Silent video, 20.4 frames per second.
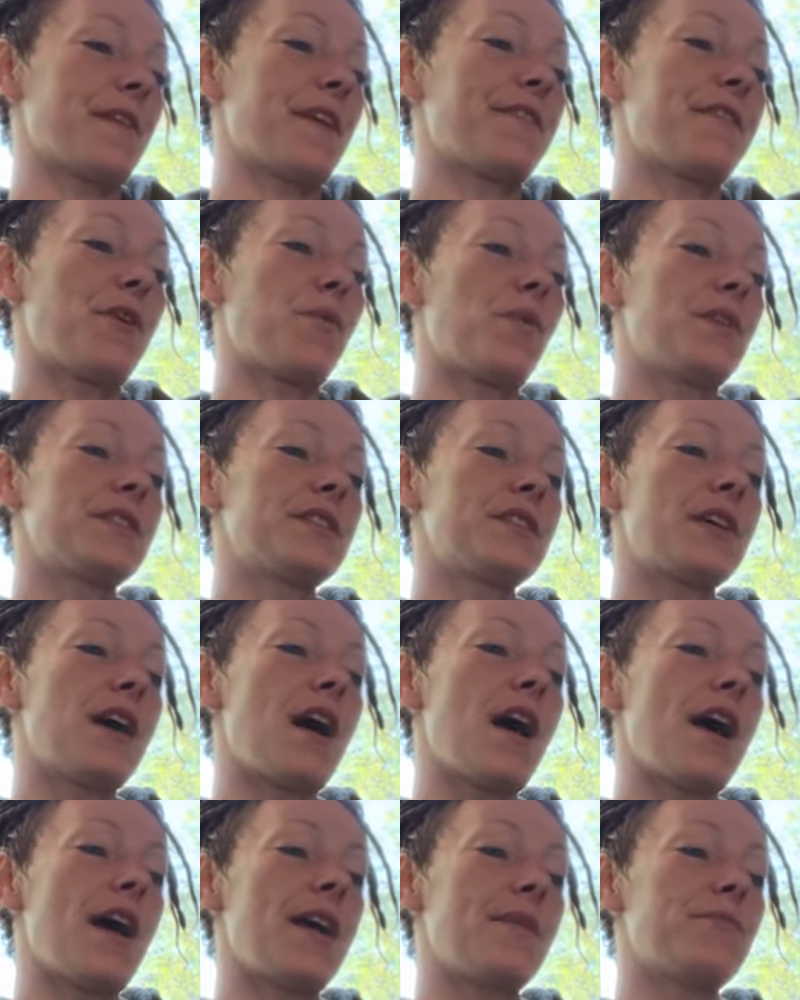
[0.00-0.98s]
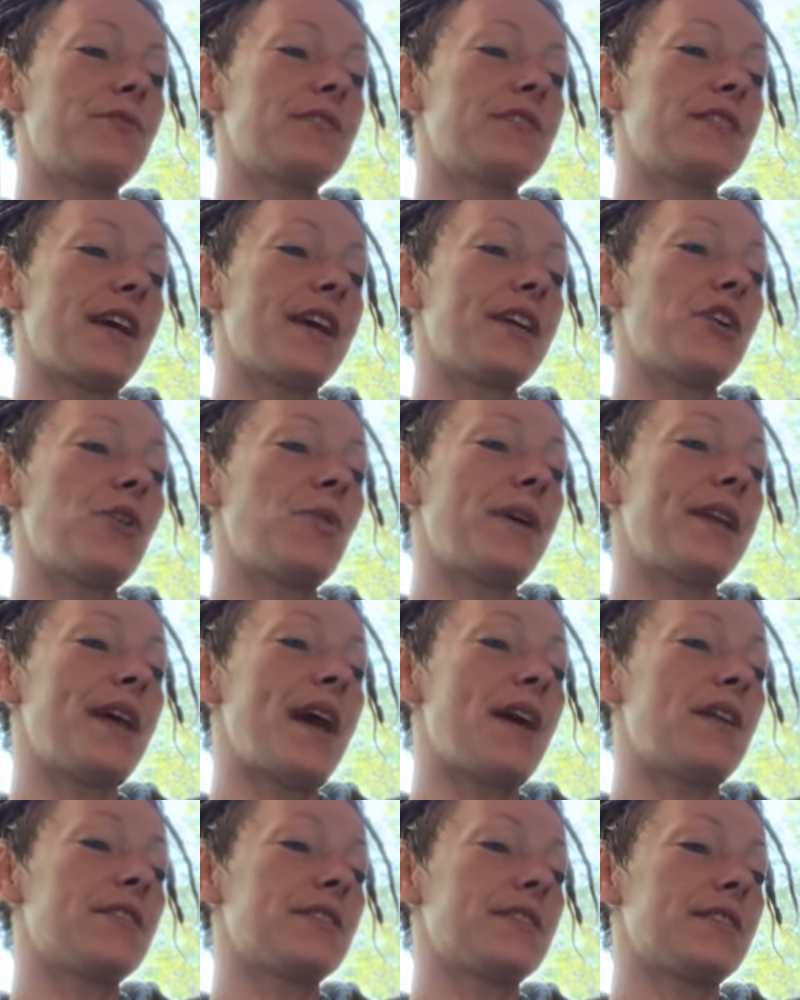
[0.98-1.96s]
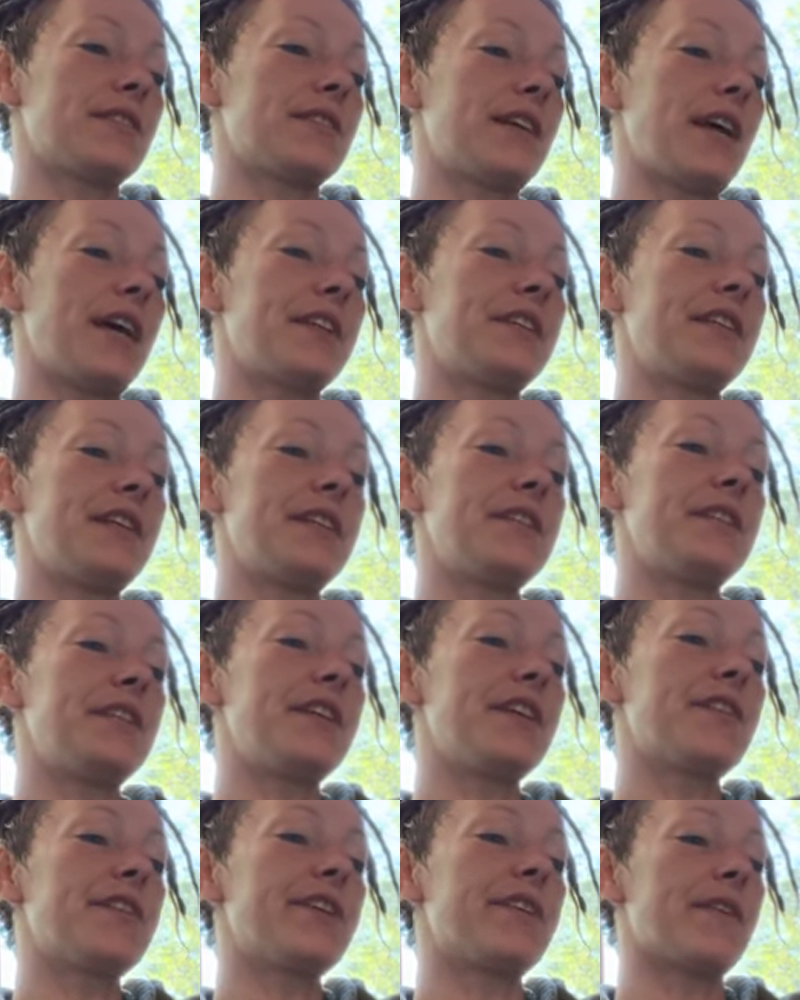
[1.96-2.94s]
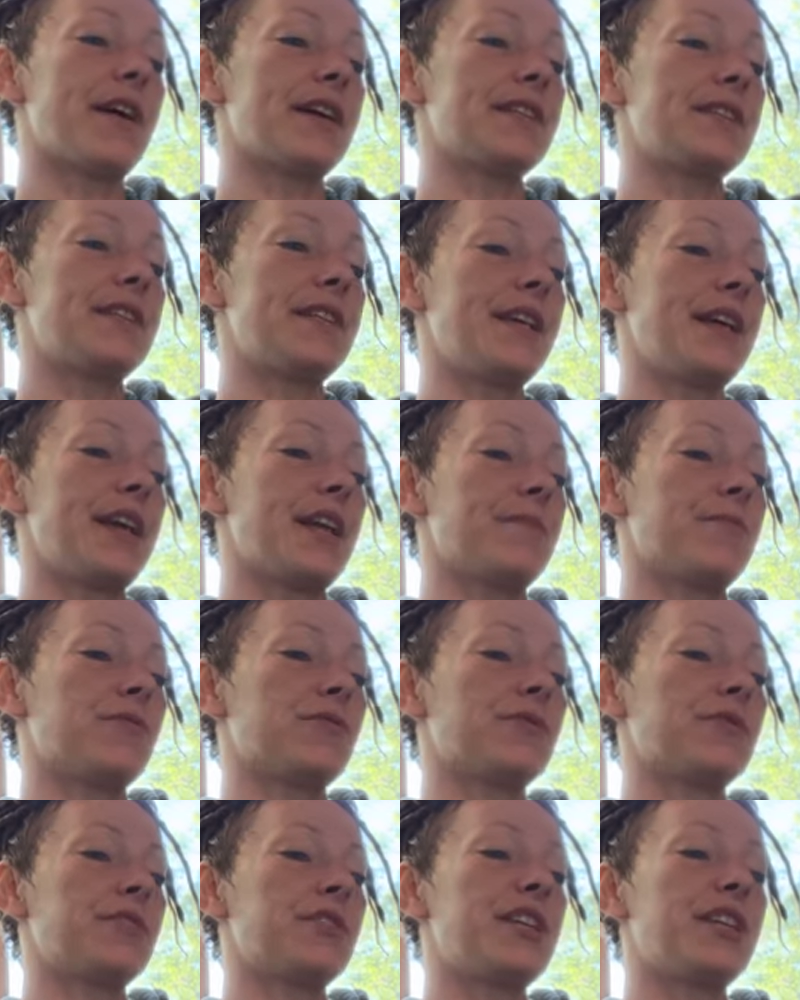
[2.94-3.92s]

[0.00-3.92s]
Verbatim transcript: There was a time when psychoanalysis had to interiorize the animals,